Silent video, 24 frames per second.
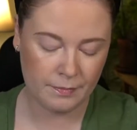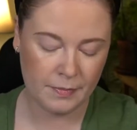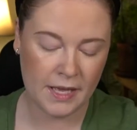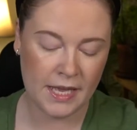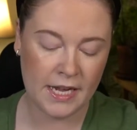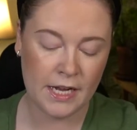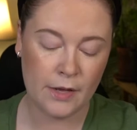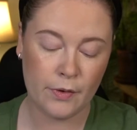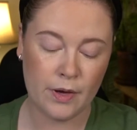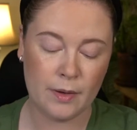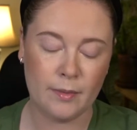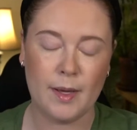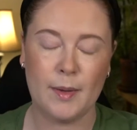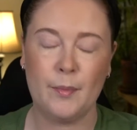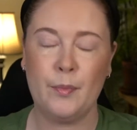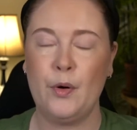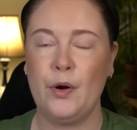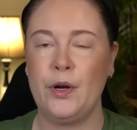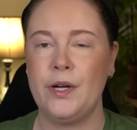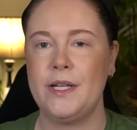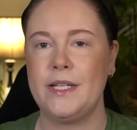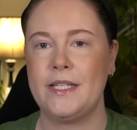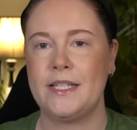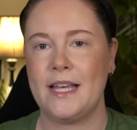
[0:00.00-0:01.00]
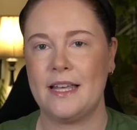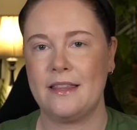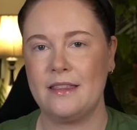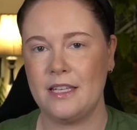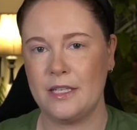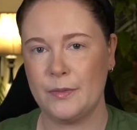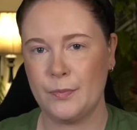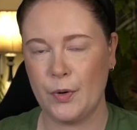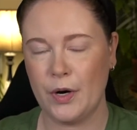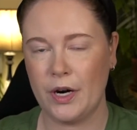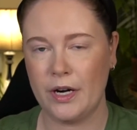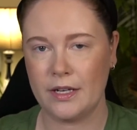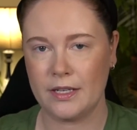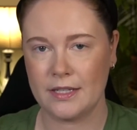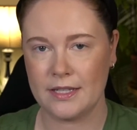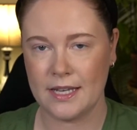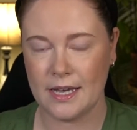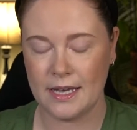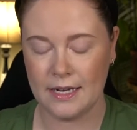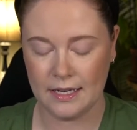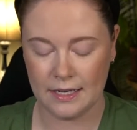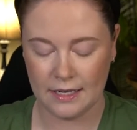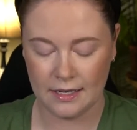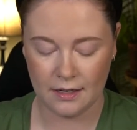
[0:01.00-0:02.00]
But anyway, my point is that these products
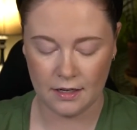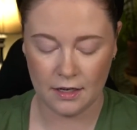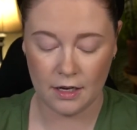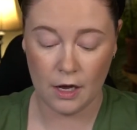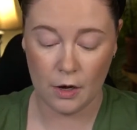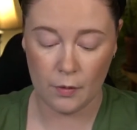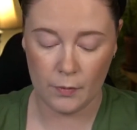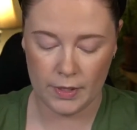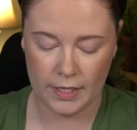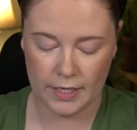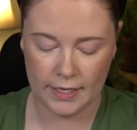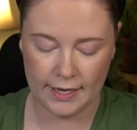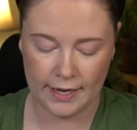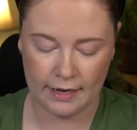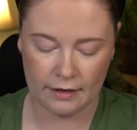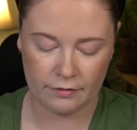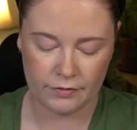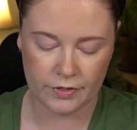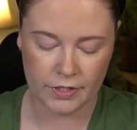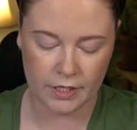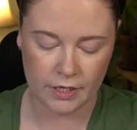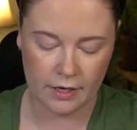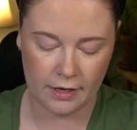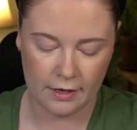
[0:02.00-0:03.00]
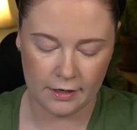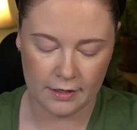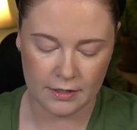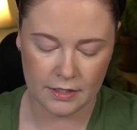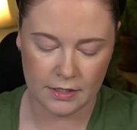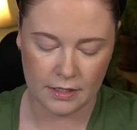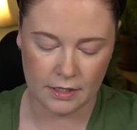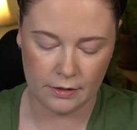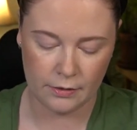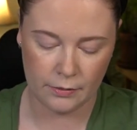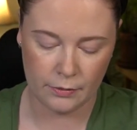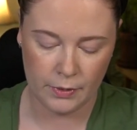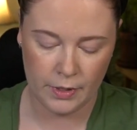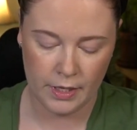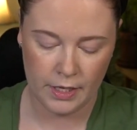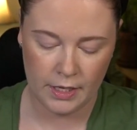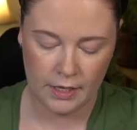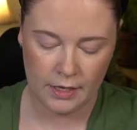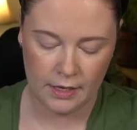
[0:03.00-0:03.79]
kind of go in and out of stock, so